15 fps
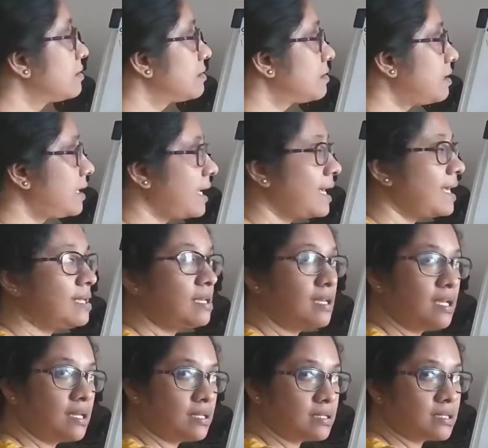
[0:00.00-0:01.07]
the line
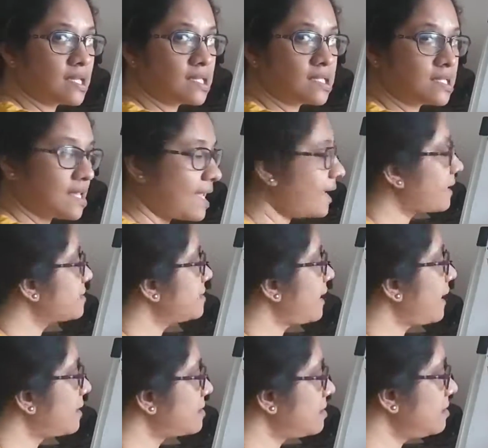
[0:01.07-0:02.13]
intersects
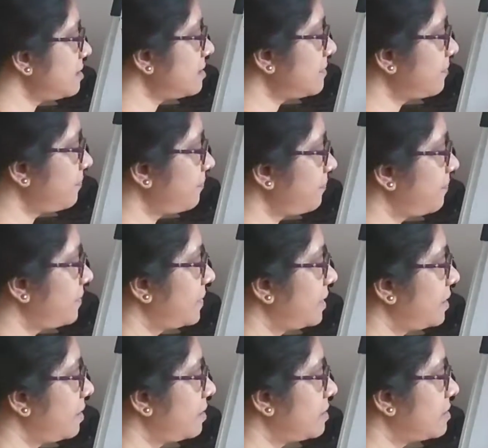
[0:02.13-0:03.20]
x-axis?
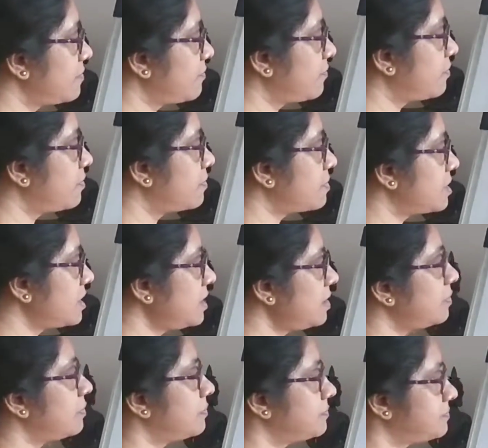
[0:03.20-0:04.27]
It is 4, 0.